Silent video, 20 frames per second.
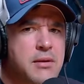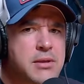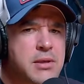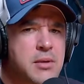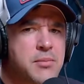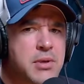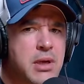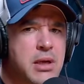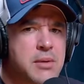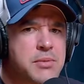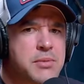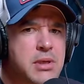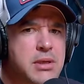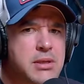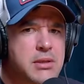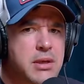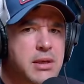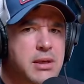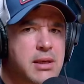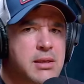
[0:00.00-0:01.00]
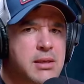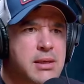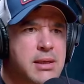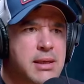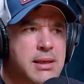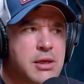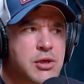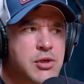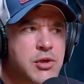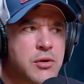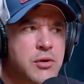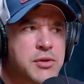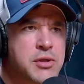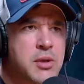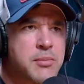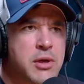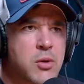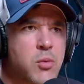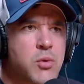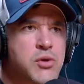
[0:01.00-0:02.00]
sometimes it's like Indiana Jones.
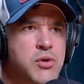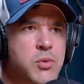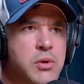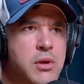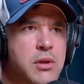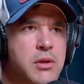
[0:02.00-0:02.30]
I'm like, which one of